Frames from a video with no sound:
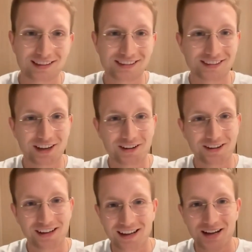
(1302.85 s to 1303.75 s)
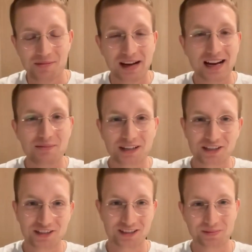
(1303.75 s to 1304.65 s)
So big
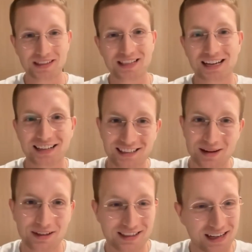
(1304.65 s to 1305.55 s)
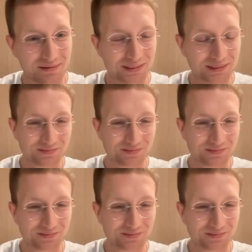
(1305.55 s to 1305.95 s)
ambitions, but taking it step by step.